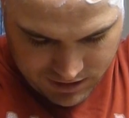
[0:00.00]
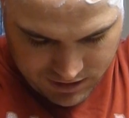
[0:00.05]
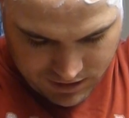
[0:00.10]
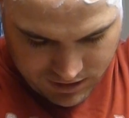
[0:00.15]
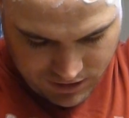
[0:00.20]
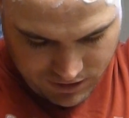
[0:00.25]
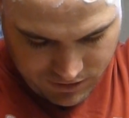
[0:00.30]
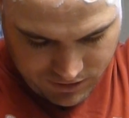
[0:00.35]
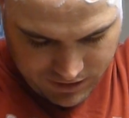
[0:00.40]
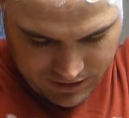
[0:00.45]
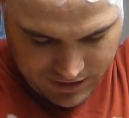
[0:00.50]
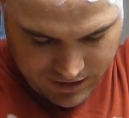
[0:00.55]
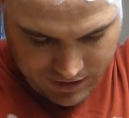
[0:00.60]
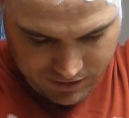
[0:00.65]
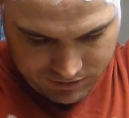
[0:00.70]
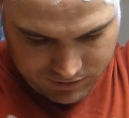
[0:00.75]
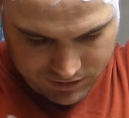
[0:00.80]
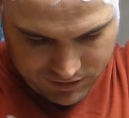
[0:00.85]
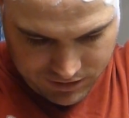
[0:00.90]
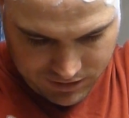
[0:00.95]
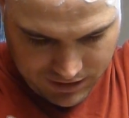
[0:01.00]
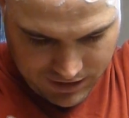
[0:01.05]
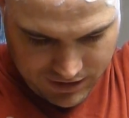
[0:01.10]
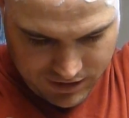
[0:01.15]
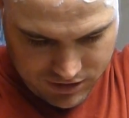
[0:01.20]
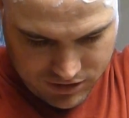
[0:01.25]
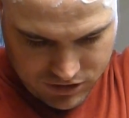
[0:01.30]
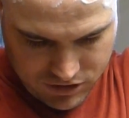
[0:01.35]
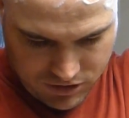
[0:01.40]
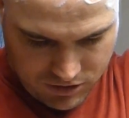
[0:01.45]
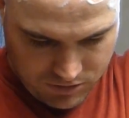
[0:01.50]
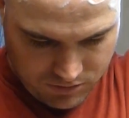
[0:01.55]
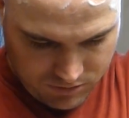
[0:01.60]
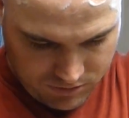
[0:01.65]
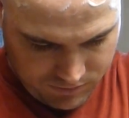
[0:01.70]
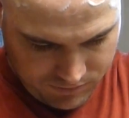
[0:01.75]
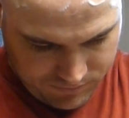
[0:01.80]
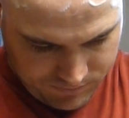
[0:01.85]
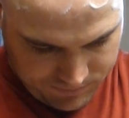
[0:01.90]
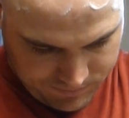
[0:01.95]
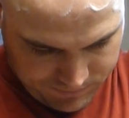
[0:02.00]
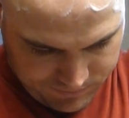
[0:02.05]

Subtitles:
They don't get out till late June.